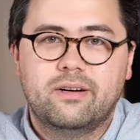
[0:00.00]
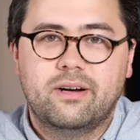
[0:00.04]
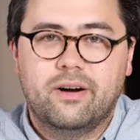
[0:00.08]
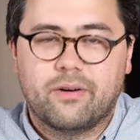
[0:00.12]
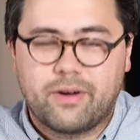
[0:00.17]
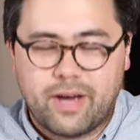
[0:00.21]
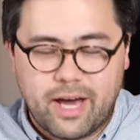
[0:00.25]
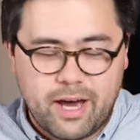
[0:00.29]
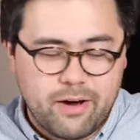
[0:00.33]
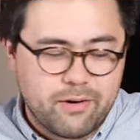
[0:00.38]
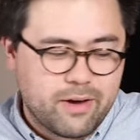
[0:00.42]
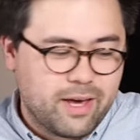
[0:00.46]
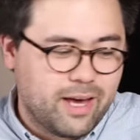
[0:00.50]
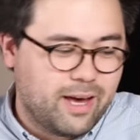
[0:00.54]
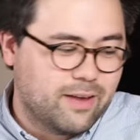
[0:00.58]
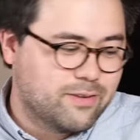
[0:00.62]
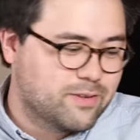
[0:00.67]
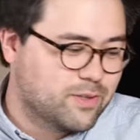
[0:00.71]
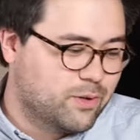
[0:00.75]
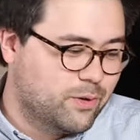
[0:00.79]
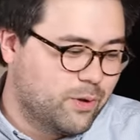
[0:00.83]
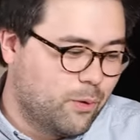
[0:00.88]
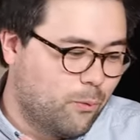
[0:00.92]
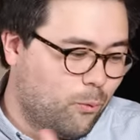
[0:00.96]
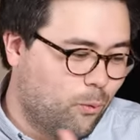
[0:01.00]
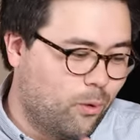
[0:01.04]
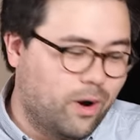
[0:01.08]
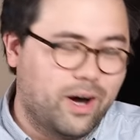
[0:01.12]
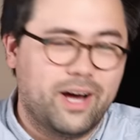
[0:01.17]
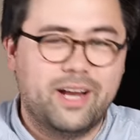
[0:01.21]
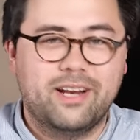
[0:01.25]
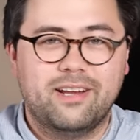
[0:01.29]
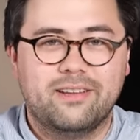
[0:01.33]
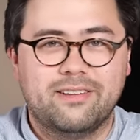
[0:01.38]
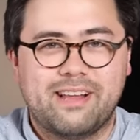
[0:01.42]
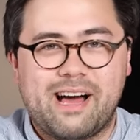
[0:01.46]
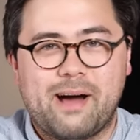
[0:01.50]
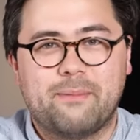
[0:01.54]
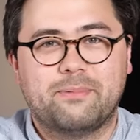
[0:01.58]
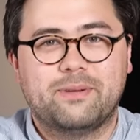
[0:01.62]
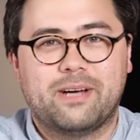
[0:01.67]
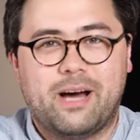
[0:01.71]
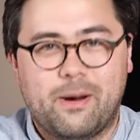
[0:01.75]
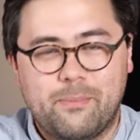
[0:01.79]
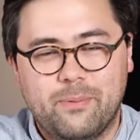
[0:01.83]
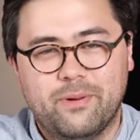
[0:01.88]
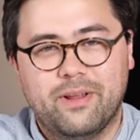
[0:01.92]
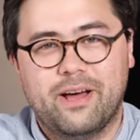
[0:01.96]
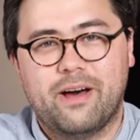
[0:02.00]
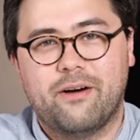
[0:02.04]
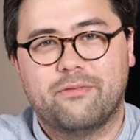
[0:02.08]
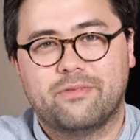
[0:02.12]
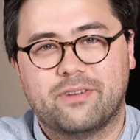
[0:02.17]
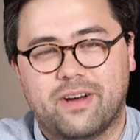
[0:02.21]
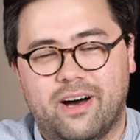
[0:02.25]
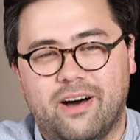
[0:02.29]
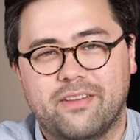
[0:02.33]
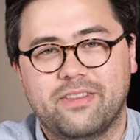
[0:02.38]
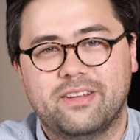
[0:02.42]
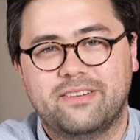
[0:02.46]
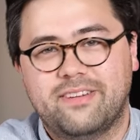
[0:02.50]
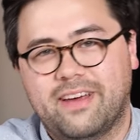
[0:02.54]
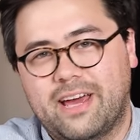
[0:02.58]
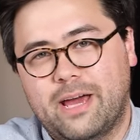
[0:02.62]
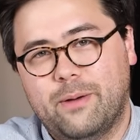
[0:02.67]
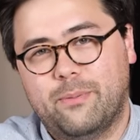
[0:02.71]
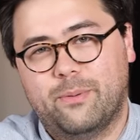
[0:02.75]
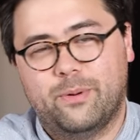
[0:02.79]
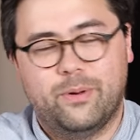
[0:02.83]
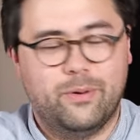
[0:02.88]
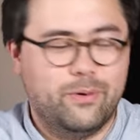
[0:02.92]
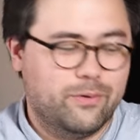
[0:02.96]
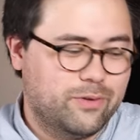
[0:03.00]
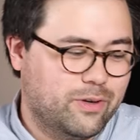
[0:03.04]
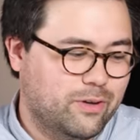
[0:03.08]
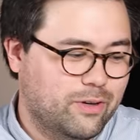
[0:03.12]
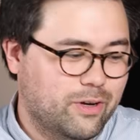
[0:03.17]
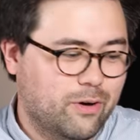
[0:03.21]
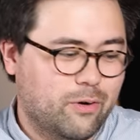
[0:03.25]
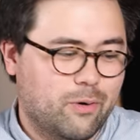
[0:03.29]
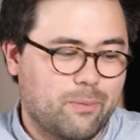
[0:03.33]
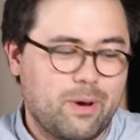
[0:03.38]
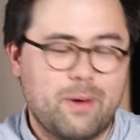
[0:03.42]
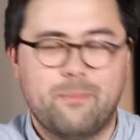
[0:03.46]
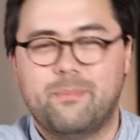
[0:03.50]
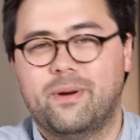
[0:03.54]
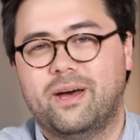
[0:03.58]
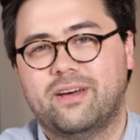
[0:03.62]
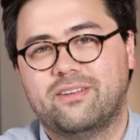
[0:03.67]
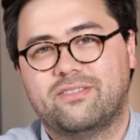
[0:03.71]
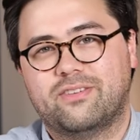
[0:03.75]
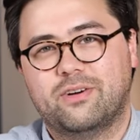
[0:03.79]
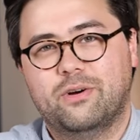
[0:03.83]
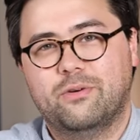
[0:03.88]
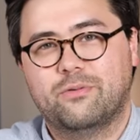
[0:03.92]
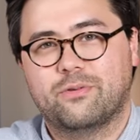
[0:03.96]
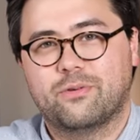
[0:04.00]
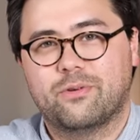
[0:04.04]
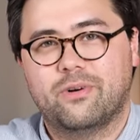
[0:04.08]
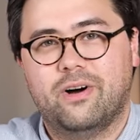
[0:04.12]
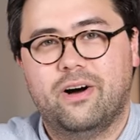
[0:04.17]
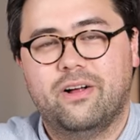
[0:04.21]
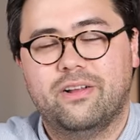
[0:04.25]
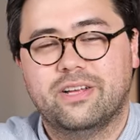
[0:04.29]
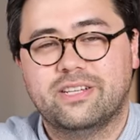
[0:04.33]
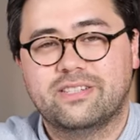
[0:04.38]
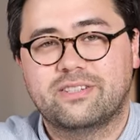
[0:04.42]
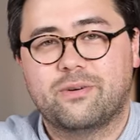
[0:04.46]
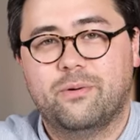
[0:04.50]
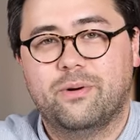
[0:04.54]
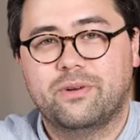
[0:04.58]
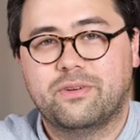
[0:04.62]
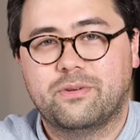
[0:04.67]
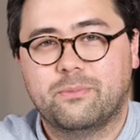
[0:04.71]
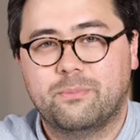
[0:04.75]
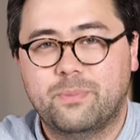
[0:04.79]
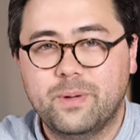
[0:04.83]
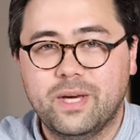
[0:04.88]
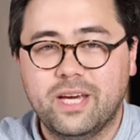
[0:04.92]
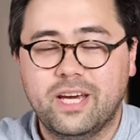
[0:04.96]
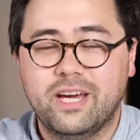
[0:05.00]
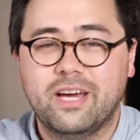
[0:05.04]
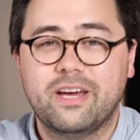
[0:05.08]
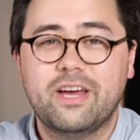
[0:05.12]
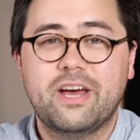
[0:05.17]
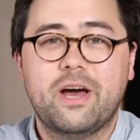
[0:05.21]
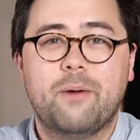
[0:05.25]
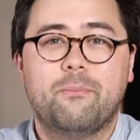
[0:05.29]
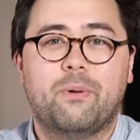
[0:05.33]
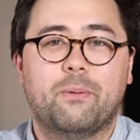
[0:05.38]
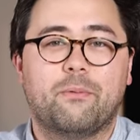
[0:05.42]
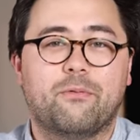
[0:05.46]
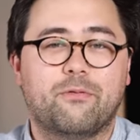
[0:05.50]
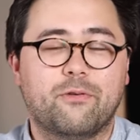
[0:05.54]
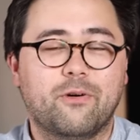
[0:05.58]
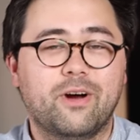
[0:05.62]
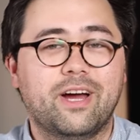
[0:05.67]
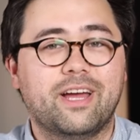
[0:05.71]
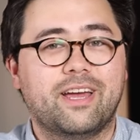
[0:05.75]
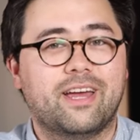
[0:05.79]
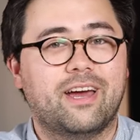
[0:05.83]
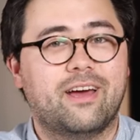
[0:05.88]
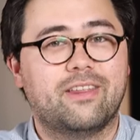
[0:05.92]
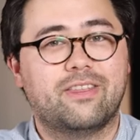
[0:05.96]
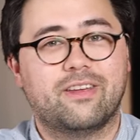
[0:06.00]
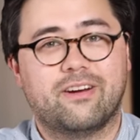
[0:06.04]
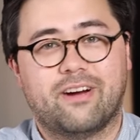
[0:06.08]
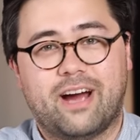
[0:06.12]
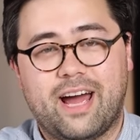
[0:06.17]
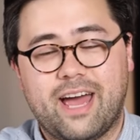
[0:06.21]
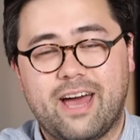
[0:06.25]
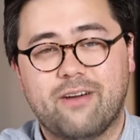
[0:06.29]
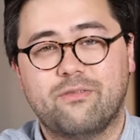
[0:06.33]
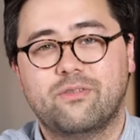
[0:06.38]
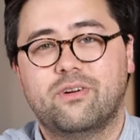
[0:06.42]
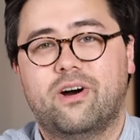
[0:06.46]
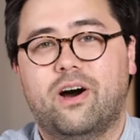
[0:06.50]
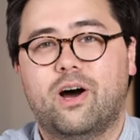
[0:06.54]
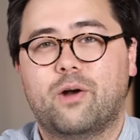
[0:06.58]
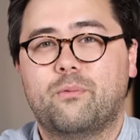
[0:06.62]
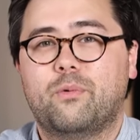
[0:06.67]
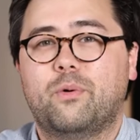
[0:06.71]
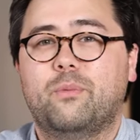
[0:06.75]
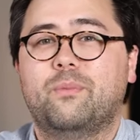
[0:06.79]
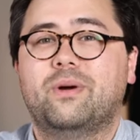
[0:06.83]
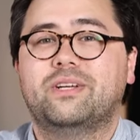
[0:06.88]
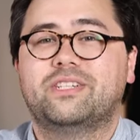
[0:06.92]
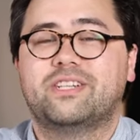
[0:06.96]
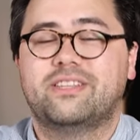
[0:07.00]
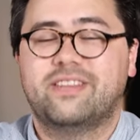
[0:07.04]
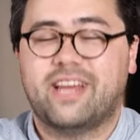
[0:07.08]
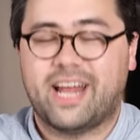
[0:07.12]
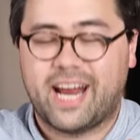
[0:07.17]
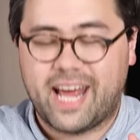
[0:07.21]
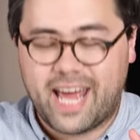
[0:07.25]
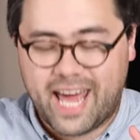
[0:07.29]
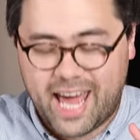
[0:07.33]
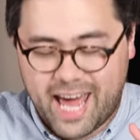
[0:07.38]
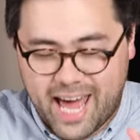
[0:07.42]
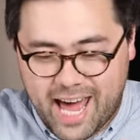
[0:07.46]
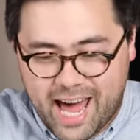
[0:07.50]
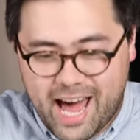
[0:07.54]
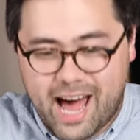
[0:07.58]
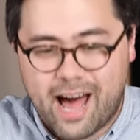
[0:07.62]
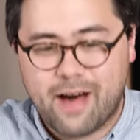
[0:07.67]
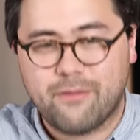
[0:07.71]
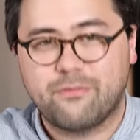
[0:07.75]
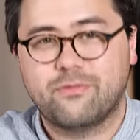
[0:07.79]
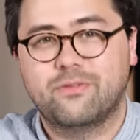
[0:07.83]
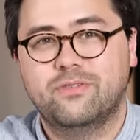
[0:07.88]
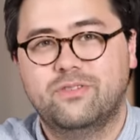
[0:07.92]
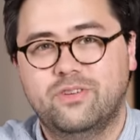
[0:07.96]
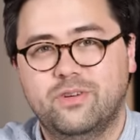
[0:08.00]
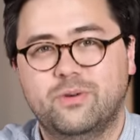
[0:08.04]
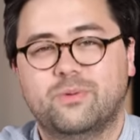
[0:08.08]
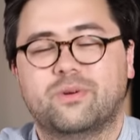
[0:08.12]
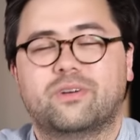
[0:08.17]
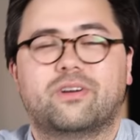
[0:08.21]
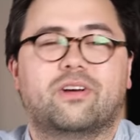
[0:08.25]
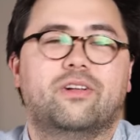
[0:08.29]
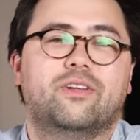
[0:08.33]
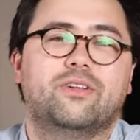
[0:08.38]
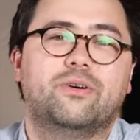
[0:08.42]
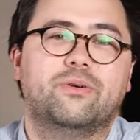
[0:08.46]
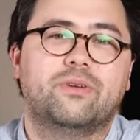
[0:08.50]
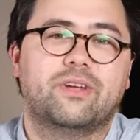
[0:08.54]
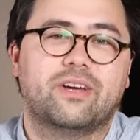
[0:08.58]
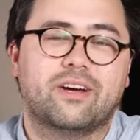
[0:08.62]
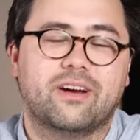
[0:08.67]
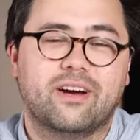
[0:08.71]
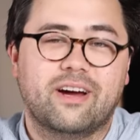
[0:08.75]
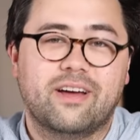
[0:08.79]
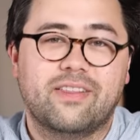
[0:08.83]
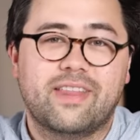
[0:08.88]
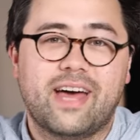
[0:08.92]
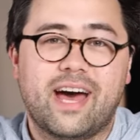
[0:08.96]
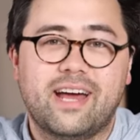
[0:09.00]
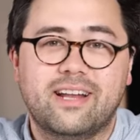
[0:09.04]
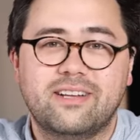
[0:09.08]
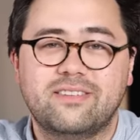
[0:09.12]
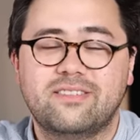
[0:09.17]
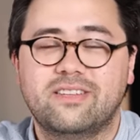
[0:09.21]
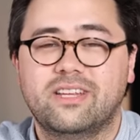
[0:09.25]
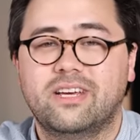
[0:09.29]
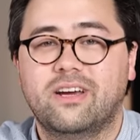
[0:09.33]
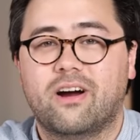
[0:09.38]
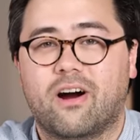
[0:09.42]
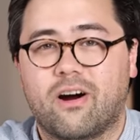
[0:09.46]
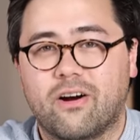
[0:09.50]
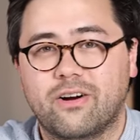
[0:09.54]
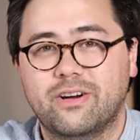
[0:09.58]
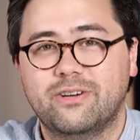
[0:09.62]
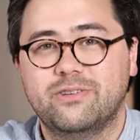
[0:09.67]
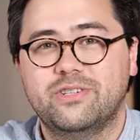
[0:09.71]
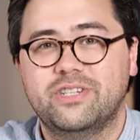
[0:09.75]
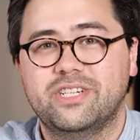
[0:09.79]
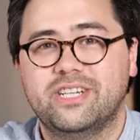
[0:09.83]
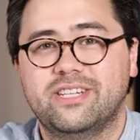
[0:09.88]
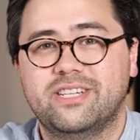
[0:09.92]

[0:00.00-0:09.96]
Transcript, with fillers: Okay, okay, there's only one laptop left on the table. You know what my best overall is going to be. But before I get there, I have an honorable mention that I have to include here, and that is the ROG